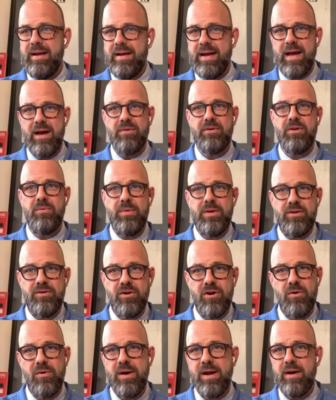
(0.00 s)
And how can we
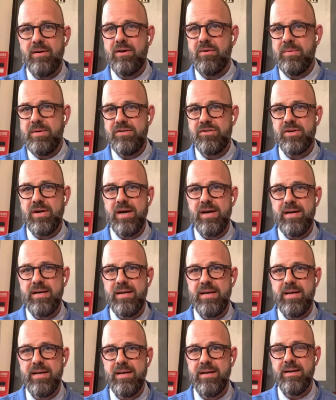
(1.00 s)
grow? And how can we try it
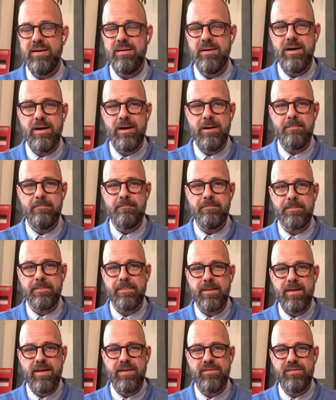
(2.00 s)
again?
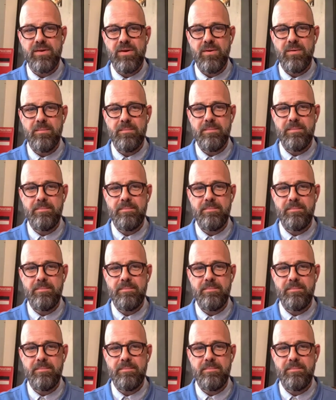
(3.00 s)
And so